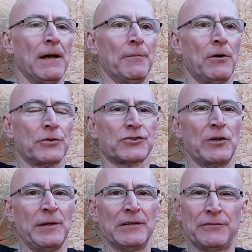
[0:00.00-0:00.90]
Austria
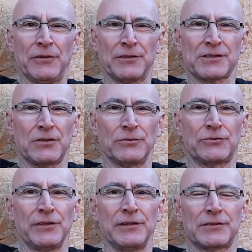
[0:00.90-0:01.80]
being the first
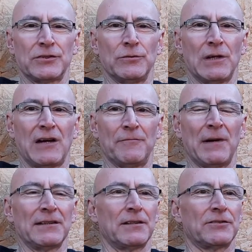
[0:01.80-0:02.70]
country to have
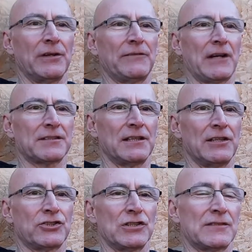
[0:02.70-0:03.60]
mandatory
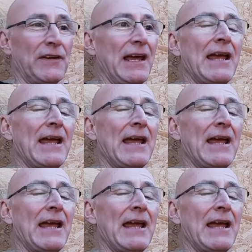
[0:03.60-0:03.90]
vaccinations for